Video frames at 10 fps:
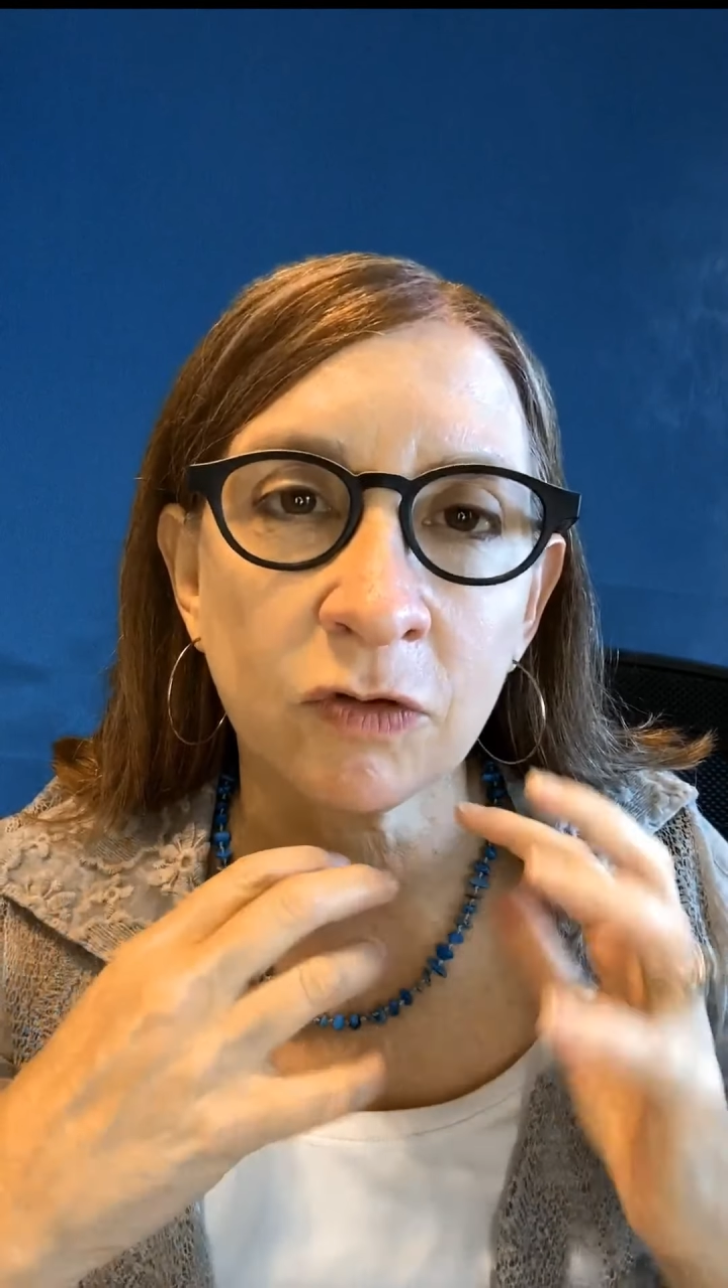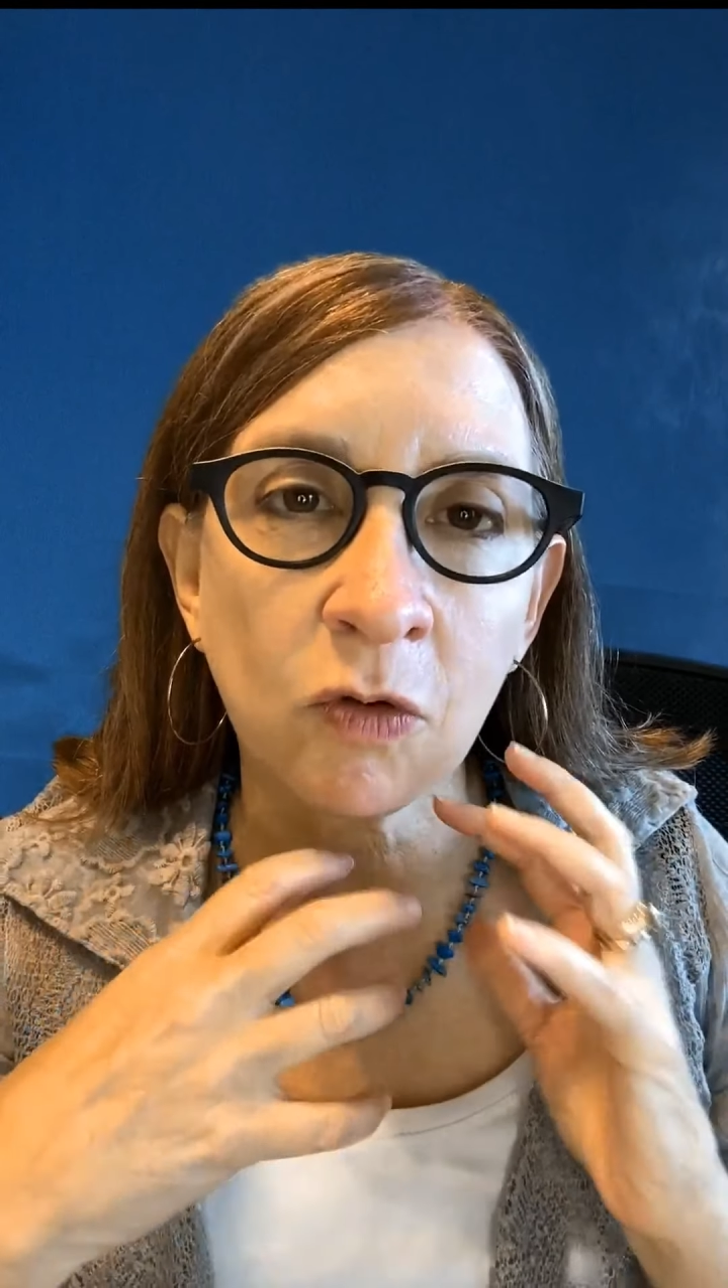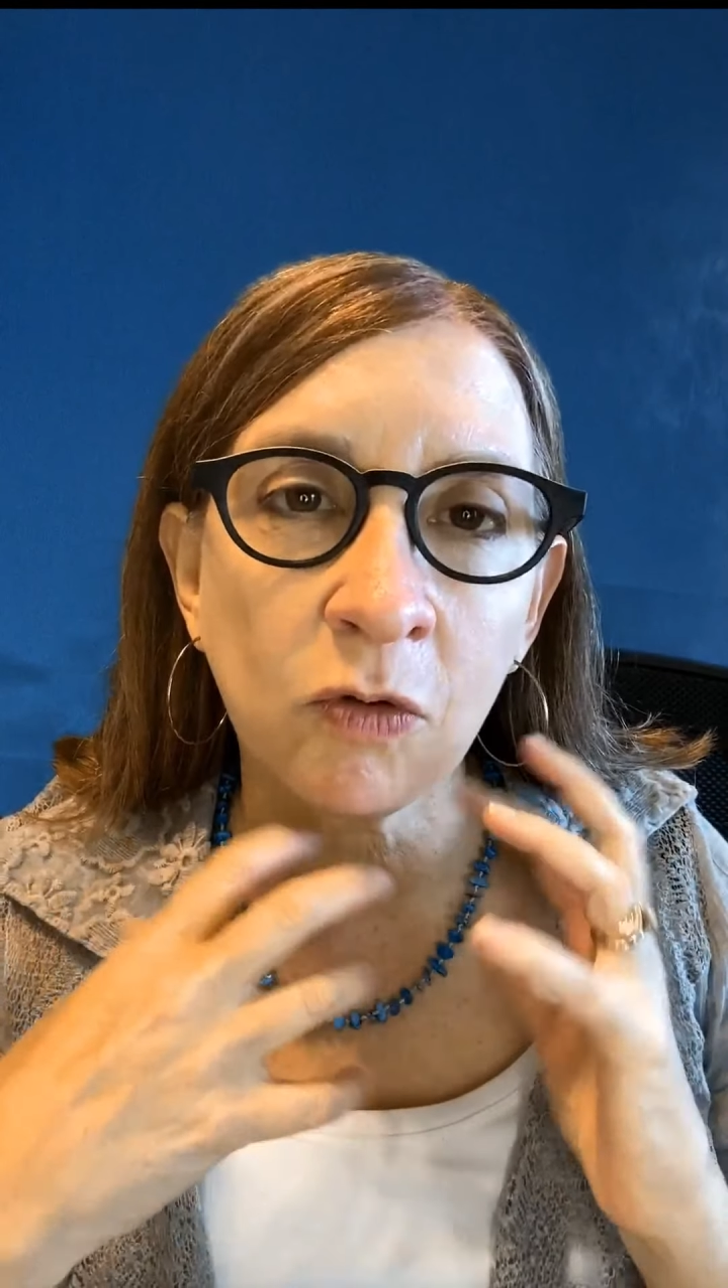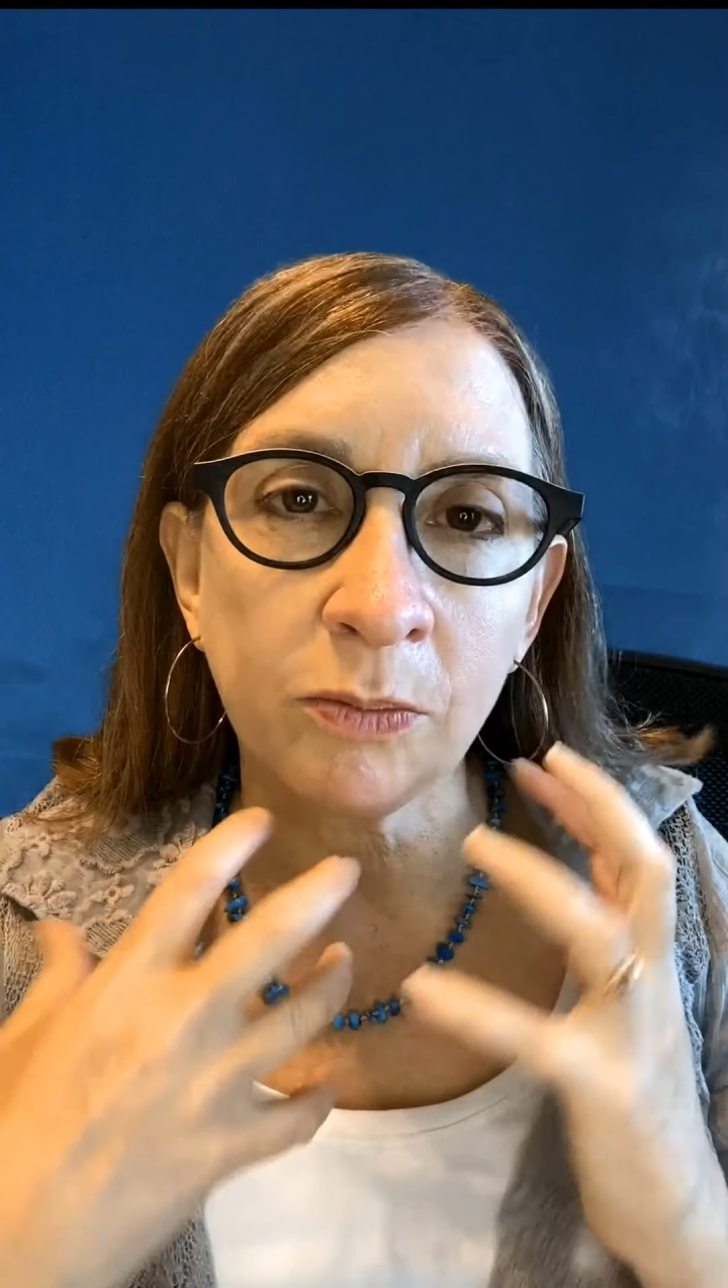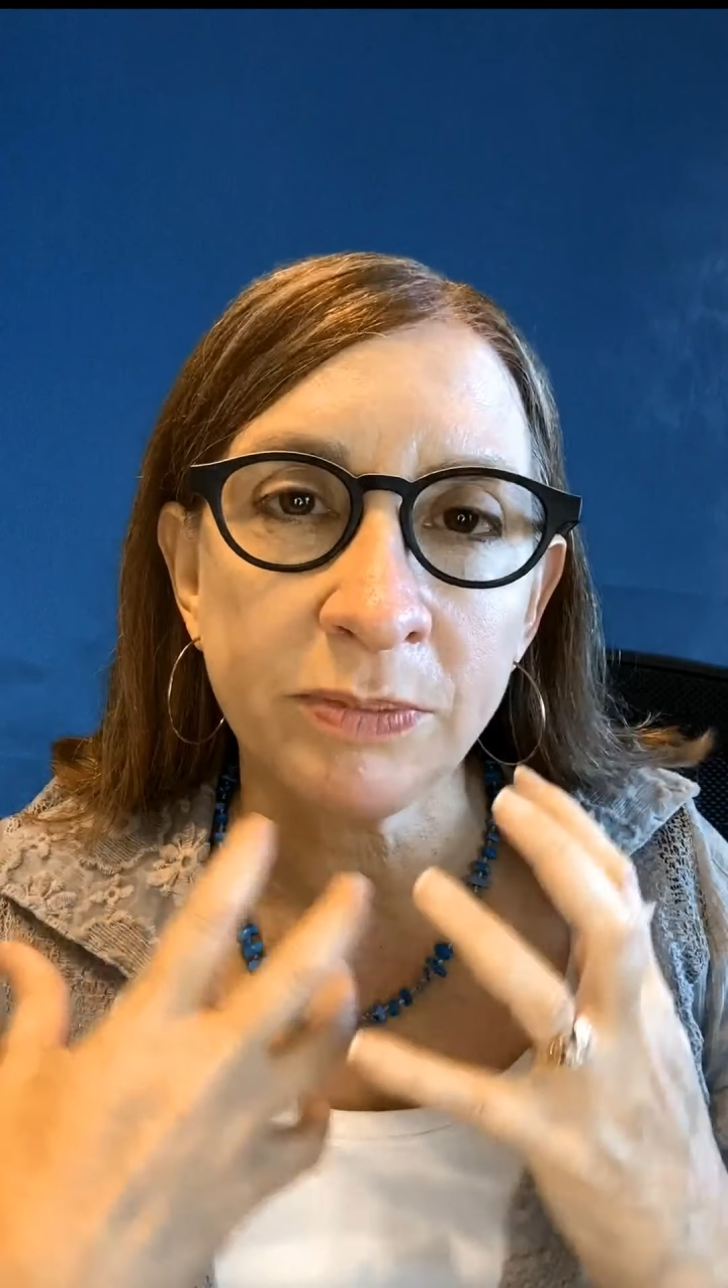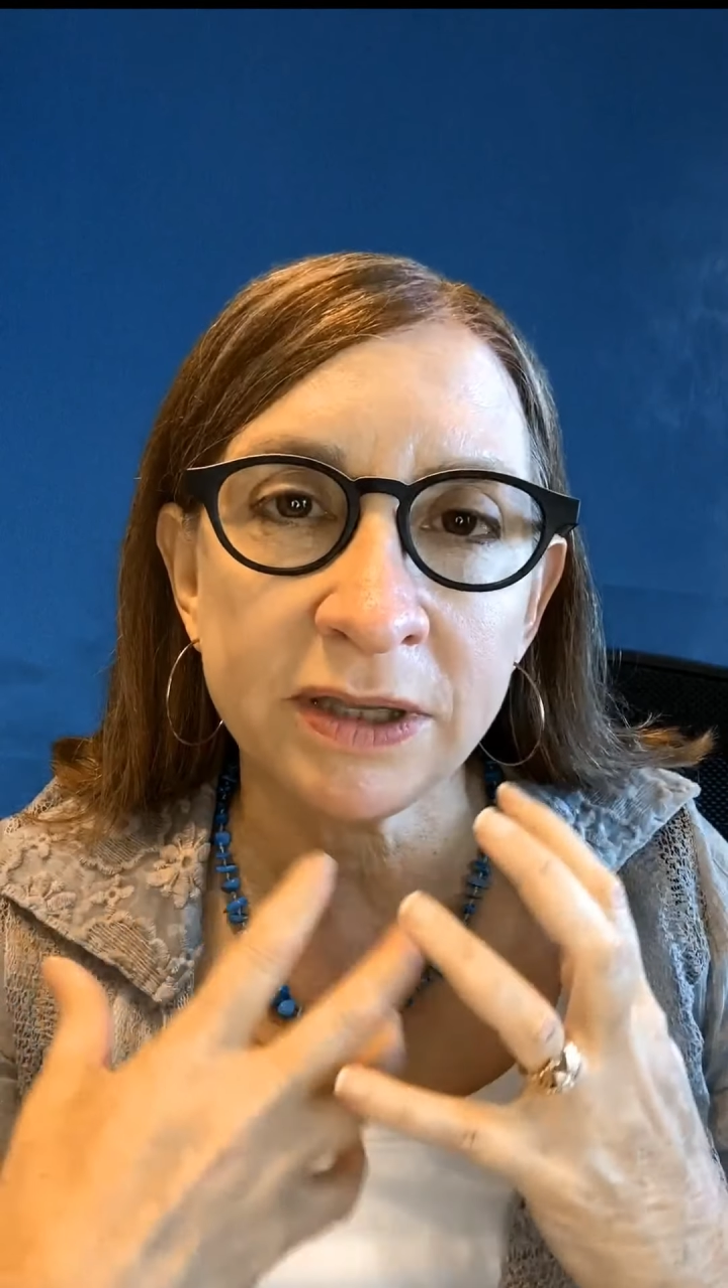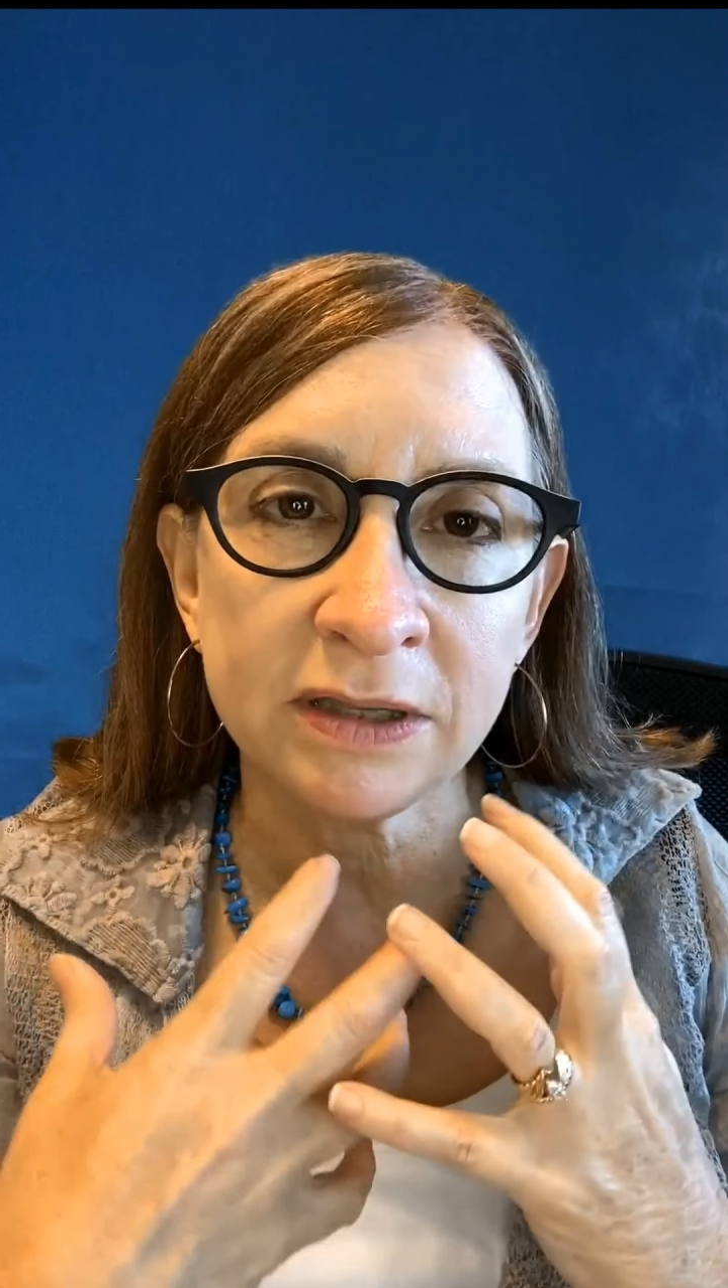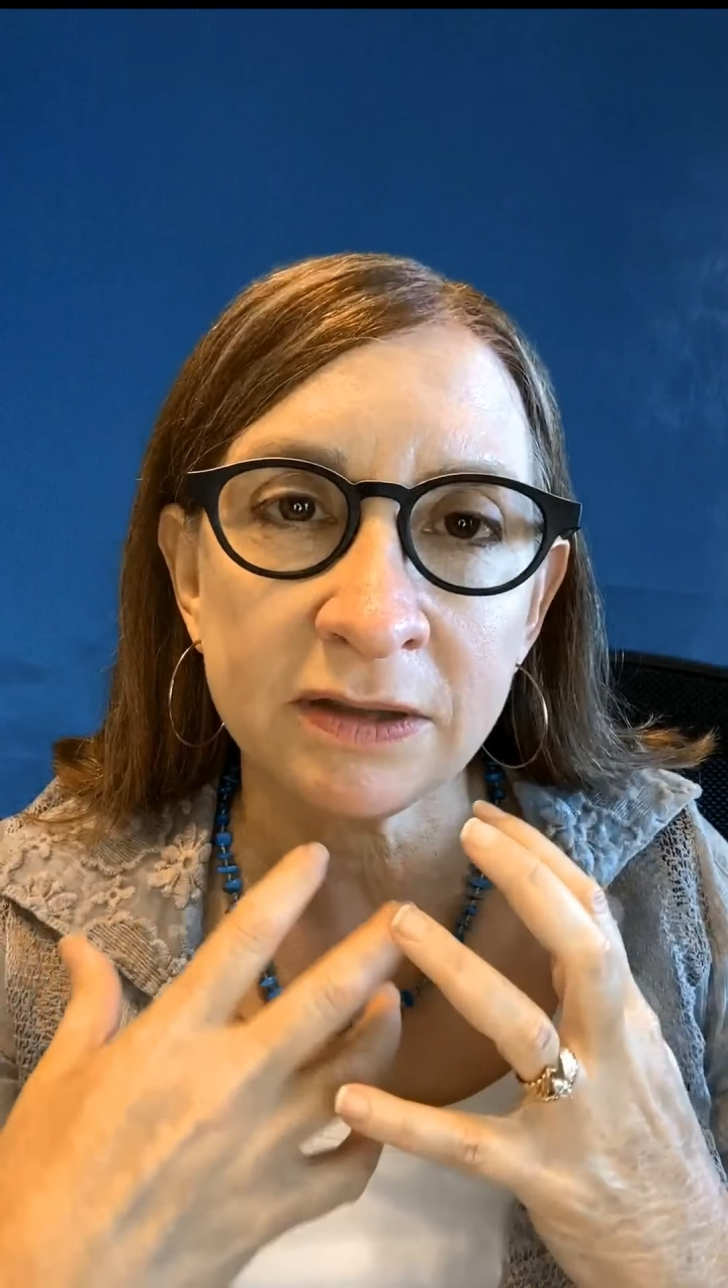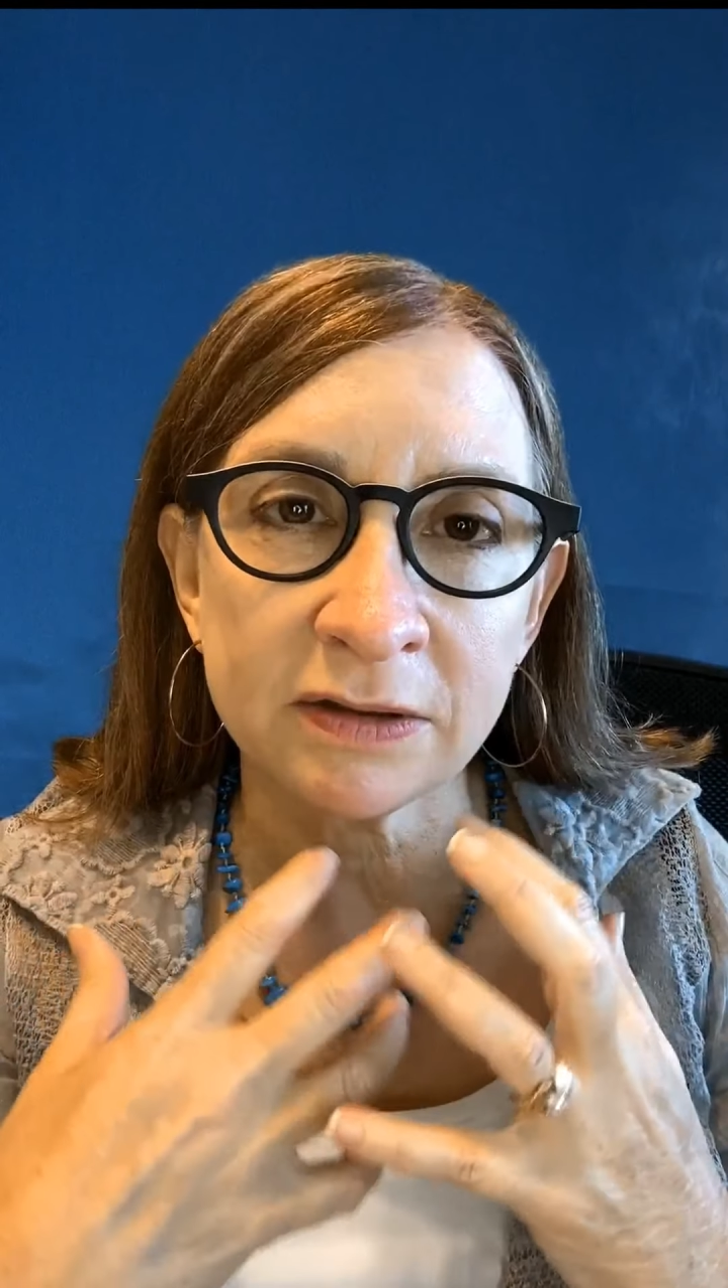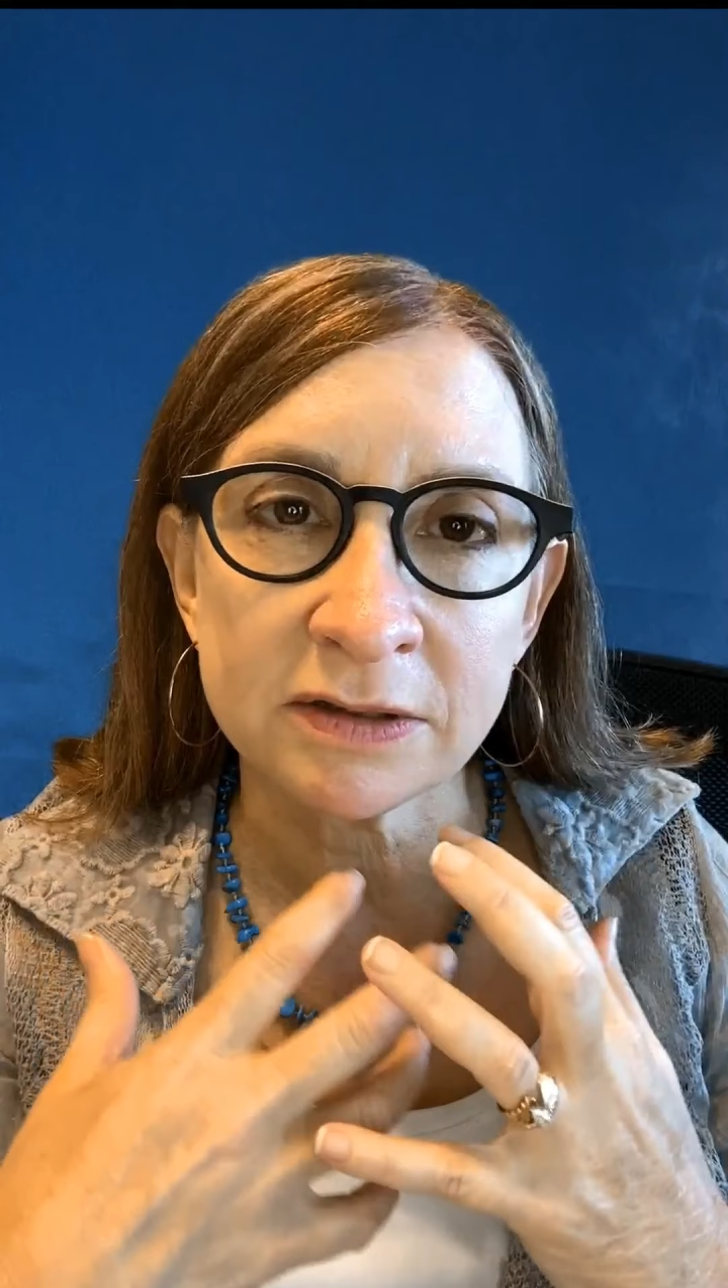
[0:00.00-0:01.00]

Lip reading: your whole being,